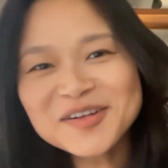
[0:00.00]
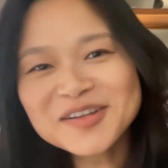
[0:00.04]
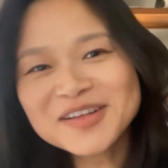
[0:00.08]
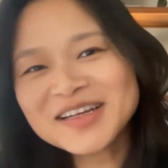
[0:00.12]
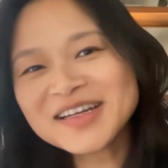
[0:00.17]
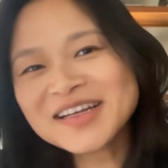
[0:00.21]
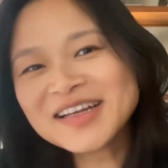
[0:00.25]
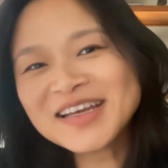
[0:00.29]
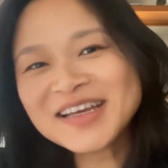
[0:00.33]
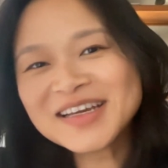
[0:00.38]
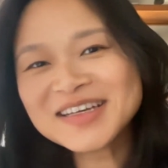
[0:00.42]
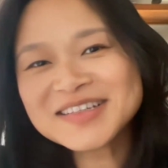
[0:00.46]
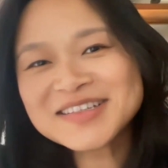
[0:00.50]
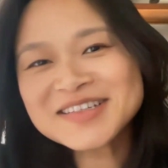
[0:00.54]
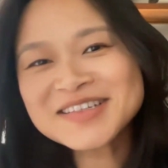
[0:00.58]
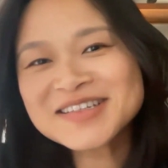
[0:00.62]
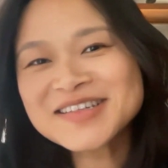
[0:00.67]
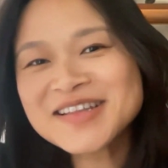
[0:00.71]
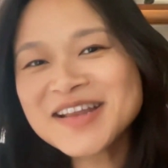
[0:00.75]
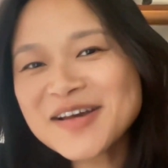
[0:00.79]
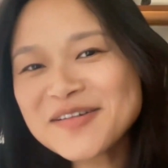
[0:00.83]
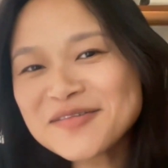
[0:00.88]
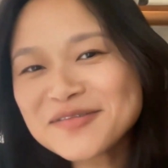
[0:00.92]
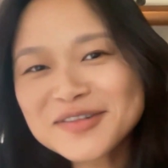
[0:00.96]

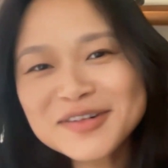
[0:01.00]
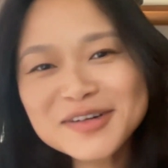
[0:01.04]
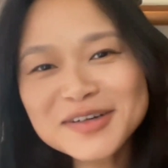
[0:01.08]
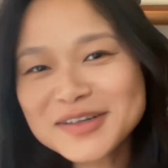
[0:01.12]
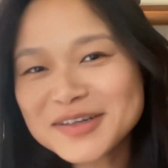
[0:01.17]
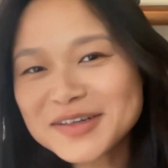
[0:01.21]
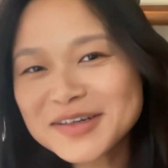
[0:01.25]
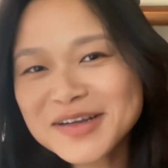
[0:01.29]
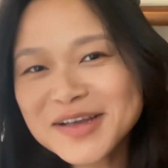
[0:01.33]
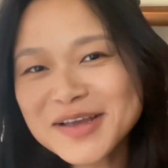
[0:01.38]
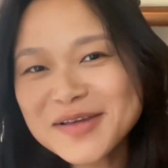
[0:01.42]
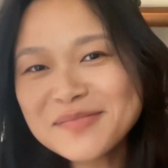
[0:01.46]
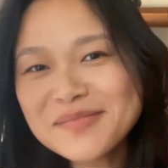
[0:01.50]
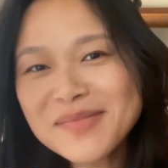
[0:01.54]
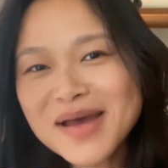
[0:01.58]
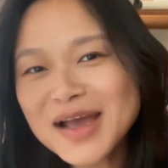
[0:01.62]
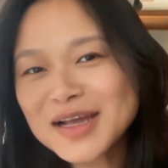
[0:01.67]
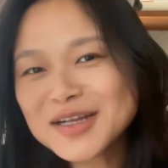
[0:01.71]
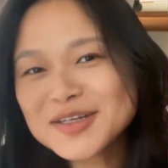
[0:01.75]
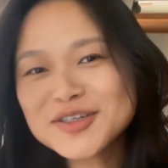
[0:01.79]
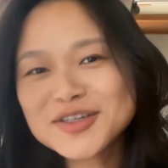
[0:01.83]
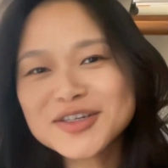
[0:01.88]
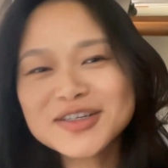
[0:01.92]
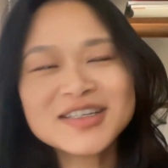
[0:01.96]
Linnaeus never
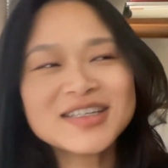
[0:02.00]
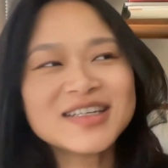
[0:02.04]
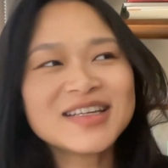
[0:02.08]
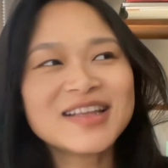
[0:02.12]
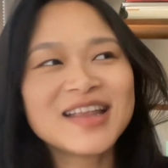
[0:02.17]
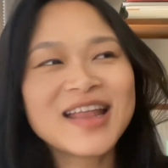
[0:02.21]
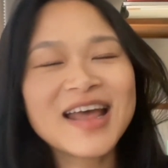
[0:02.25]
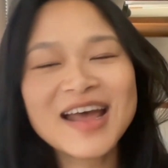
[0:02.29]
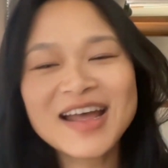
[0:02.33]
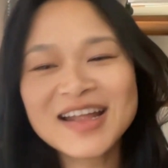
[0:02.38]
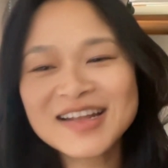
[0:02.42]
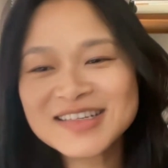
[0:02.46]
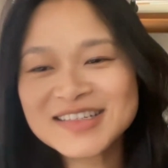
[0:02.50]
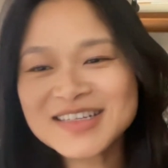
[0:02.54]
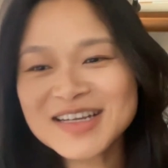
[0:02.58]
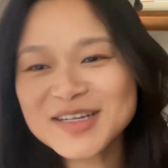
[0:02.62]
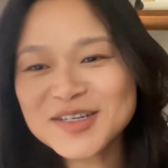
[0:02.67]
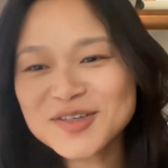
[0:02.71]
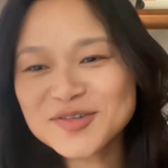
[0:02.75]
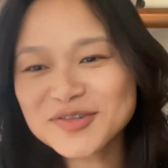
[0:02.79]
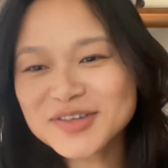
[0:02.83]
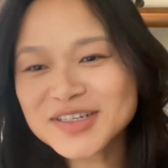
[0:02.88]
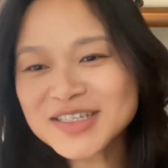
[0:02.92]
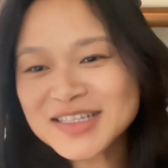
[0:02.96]
imagined that
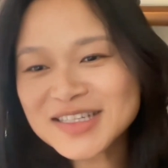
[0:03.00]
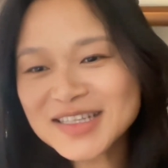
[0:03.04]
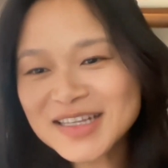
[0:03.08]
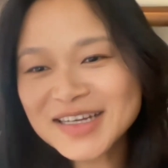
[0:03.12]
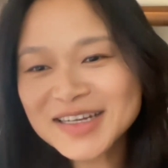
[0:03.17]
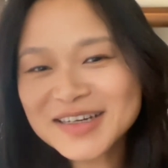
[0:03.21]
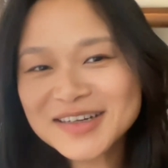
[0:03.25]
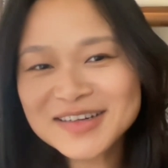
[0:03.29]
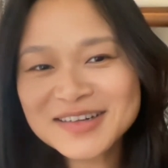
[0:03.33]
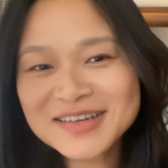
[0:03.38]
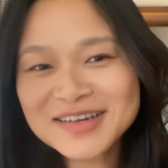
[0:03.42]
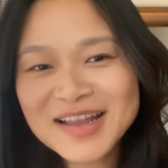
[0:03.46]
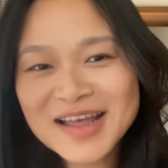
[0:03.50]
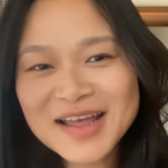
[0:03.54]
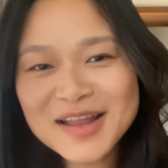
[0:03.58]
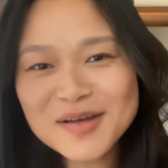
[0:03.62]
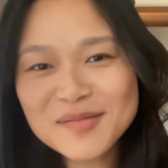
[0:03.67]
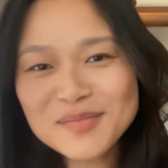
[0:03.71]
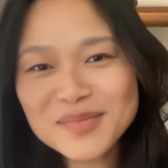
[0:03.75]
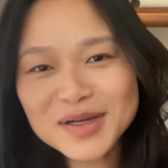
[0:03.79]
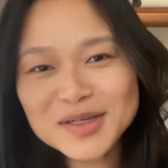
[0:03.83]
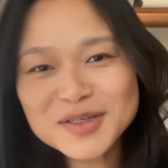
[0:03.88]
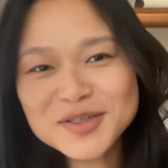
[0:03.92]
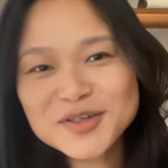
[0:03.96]
centuries later that
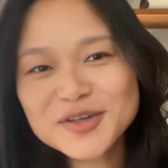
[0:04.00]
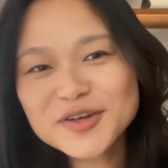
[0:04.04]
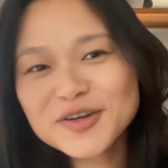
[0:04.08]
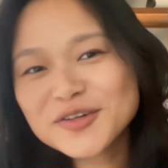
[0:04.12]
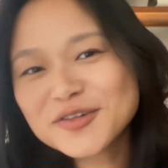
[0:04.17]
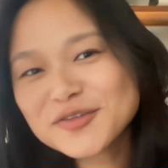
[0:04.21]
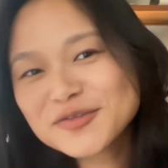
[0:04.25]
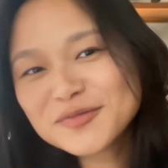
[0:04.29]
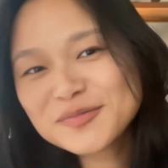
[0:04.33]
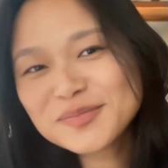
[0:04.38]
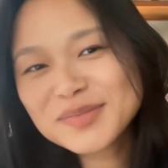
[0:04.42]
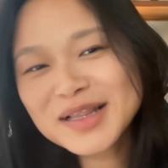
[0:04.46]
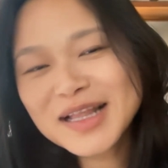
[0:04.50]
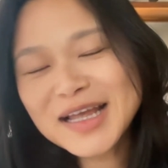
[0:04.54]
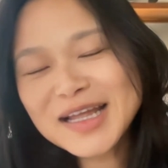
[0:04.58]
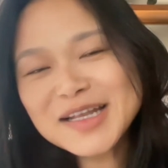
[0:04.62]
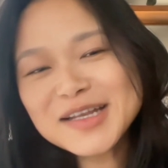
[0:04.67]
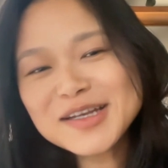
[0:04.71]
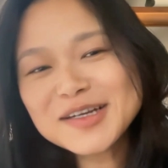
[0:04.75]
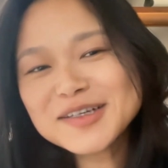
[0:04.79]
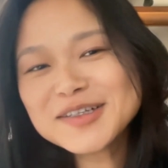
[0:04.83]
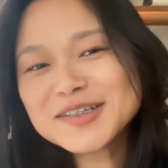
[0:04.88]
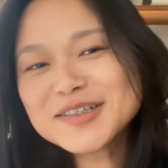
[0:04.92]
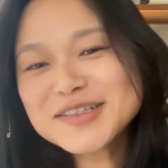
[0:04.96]
a bunch of
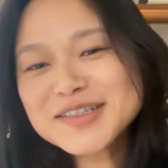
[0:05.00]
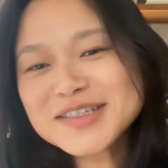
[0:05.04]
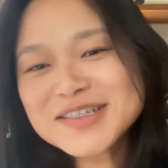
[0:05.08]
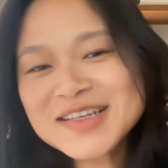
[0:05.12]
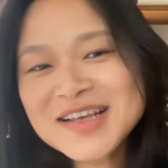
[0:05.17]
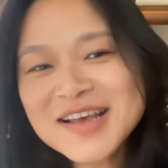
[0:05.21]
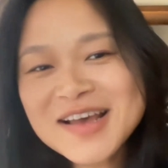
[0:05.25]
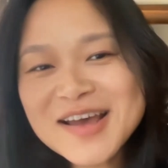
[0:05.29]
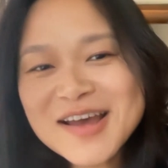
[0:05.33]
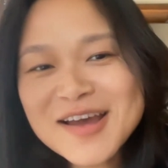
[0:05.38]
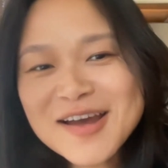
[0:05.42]
plant nerds